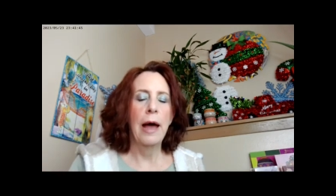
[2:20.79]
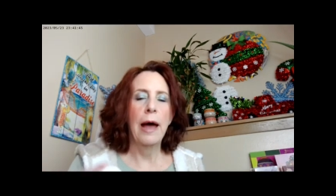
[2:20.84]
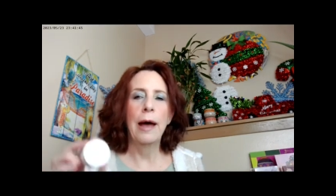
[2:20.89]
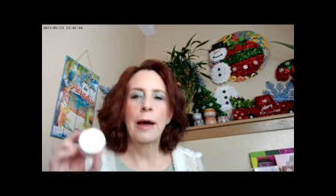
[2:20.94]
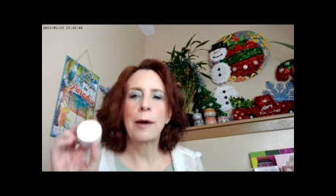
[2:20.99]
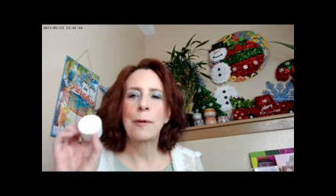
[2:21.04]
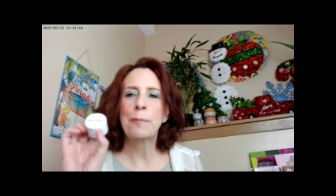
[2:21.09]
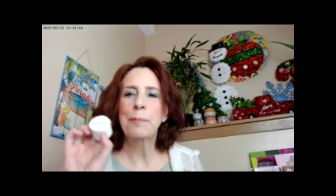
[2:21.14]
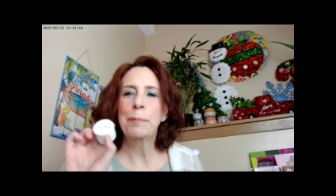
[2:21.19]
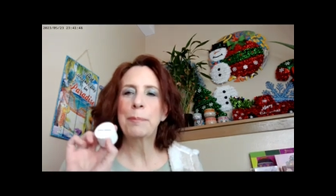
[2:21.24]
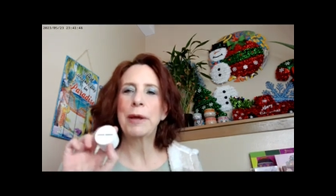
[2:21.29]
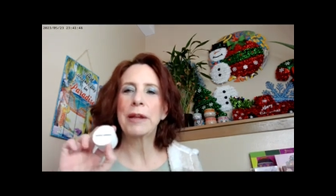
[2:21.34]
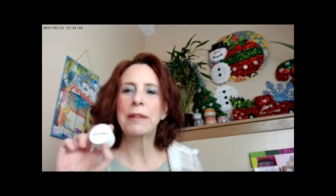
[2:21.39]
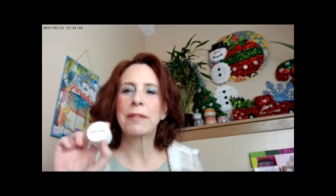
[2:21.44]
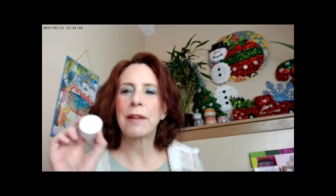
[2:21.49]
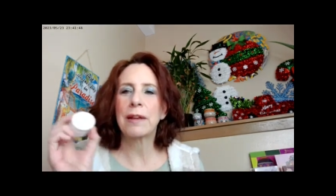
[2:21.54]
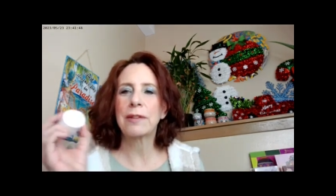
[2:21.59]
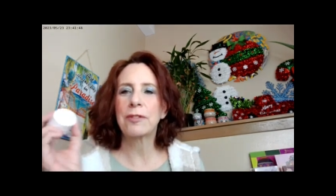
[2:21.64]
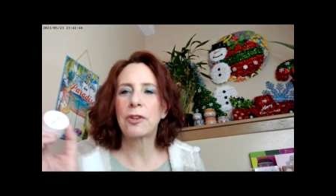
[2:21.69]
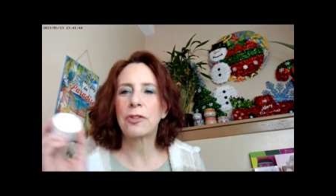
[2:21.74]
um,
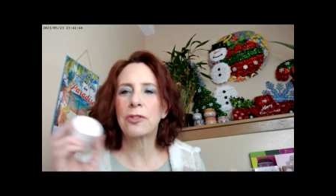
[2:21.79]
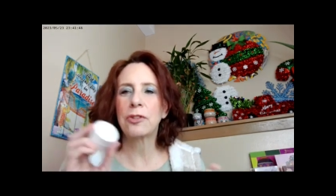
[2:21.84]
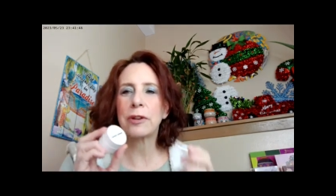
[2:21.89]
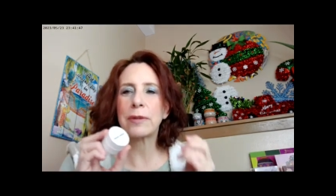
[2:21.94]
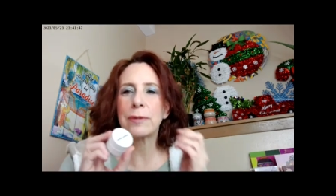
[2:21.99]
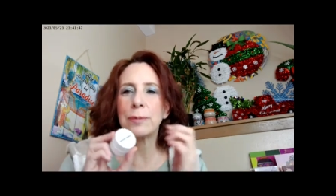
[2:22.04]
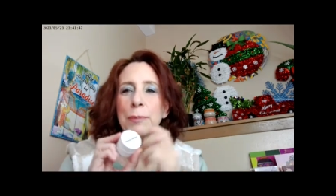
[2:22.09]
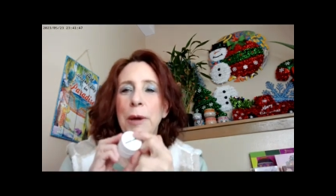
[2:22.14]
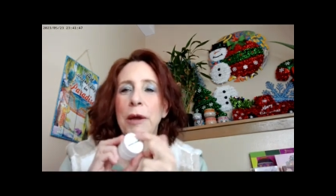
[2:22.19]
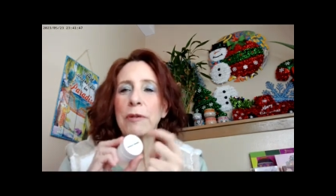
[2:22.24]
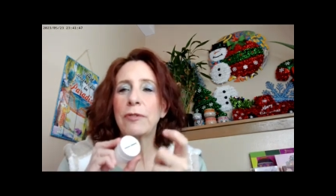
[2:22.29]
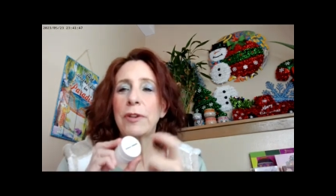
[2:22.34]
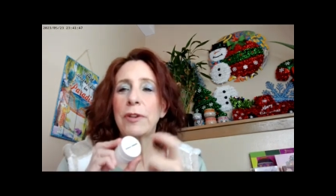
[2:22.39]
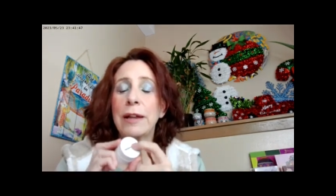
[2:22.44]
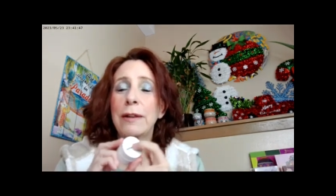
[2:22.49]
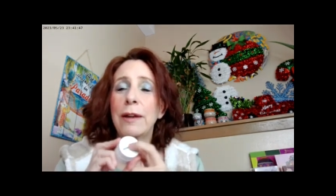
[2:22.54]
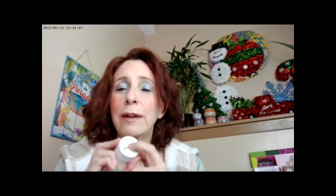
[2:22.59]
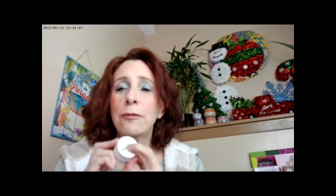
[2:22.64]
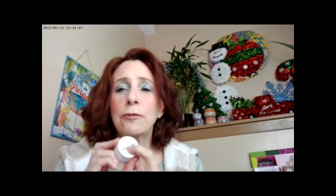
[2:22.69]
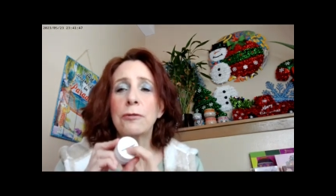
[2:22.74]
but that's just my
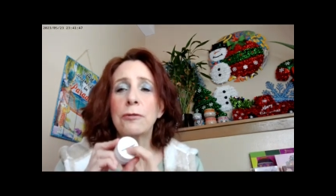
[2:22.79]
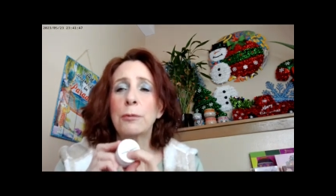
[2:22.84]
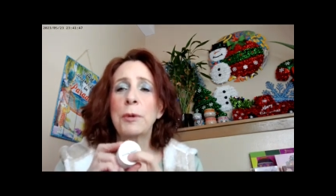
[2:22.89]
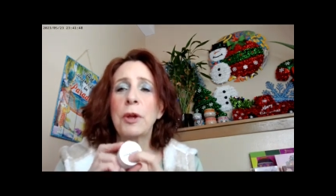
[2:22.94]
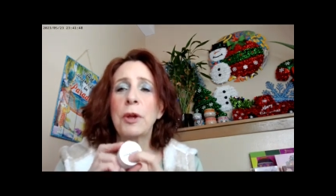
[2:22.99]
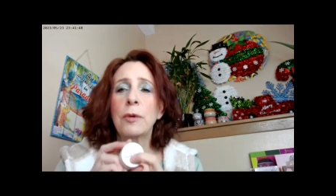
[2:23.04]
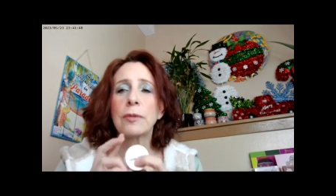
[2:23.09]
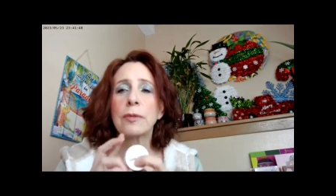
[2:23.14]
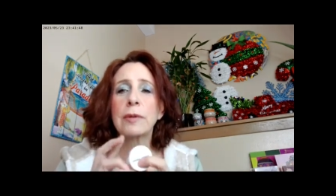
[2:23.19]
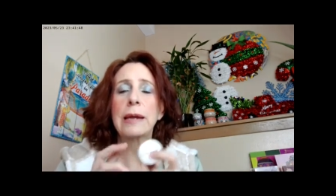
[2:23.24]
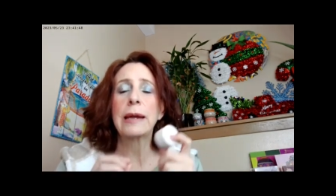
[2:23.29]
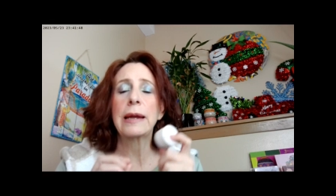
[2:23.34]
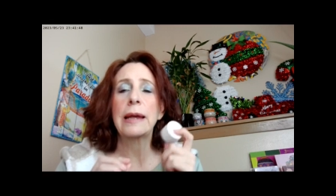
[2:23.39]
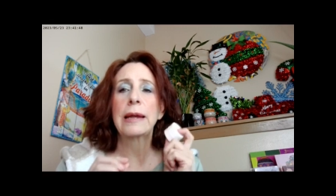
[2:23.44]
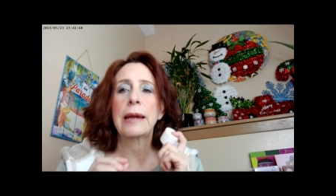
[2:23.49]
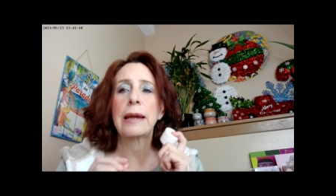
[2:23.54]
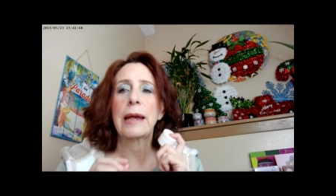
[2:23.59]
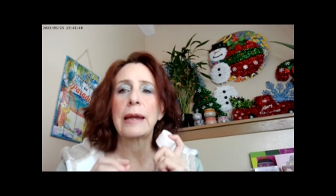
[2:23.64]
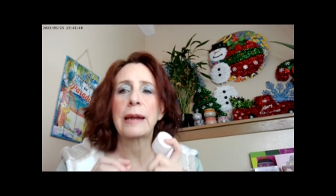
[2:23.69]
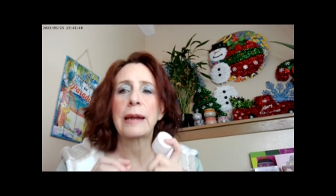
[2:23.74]
feeling from using
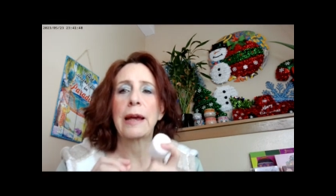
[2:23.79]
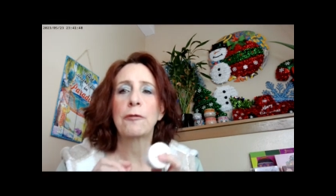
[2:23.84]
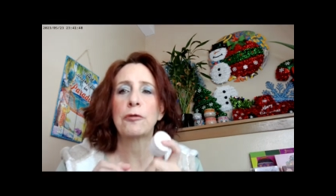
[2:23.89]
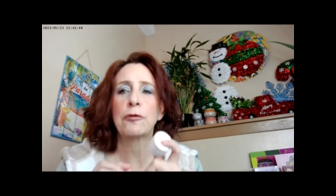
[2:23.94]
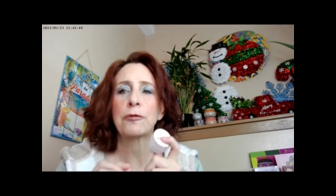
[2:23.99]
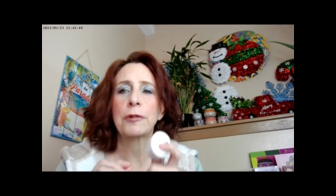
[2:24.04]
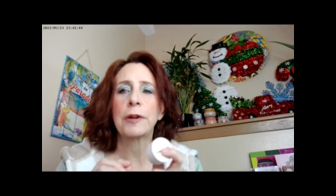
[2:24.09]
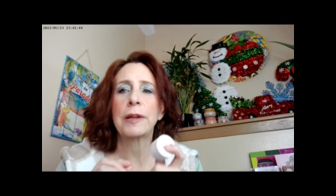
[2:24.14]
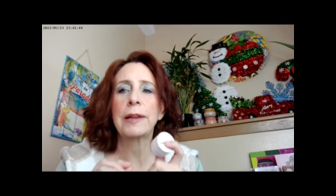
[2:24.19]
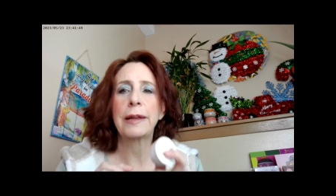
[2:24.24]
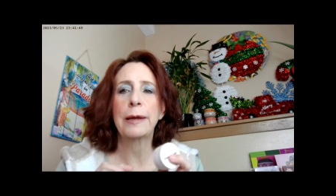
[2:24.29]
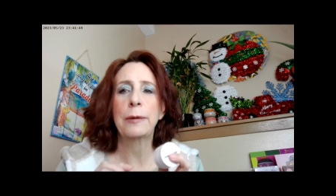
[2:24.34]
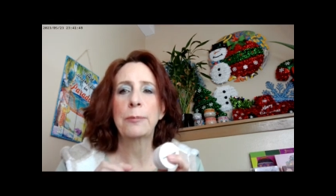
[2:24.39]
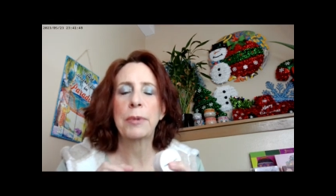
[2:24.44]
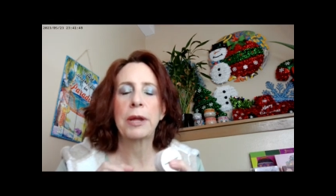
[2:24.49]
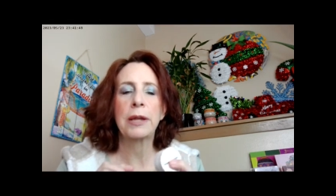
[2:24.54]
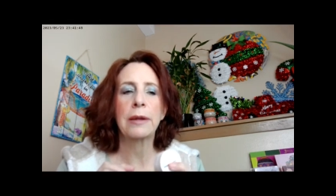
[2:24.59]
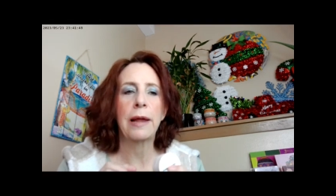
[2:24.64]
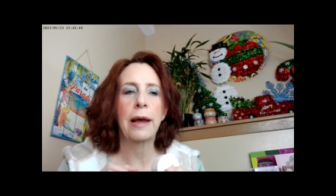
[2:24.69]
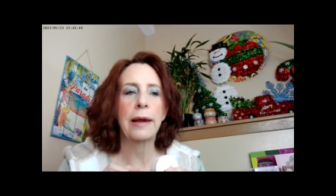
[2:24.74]
it, and I've really
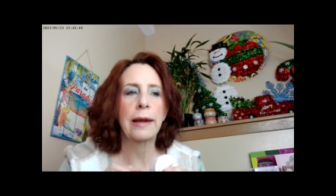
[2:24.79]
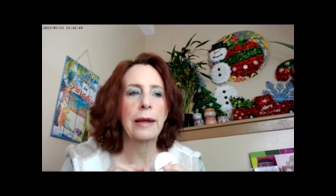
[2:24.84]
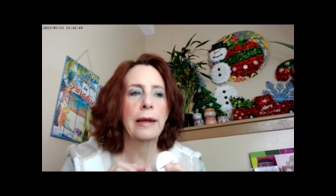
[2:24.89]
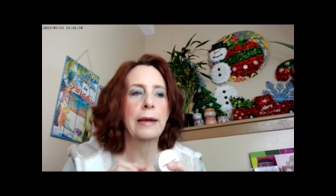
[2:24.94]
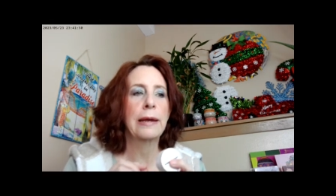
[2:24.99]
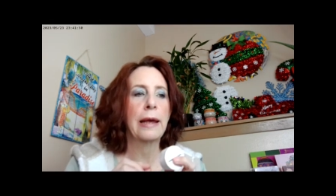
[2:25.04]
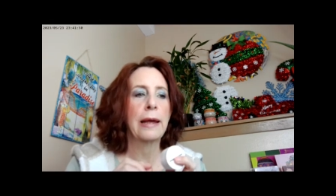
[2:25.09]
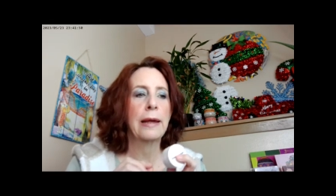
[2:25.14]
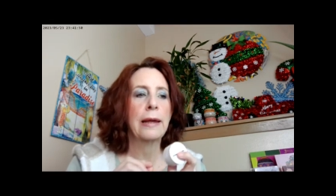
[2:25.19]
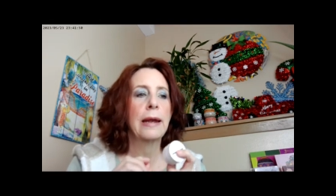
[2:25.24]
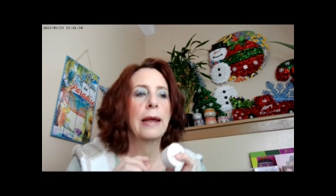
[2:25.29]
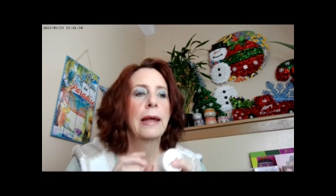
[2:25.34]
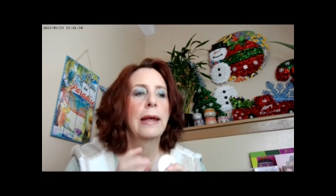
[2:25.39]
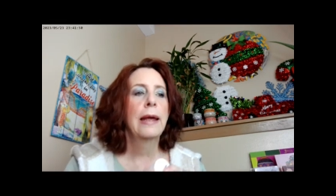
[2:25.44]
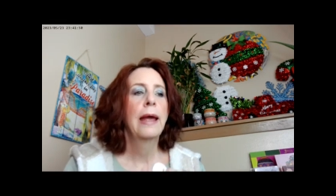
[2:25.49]
been liking it.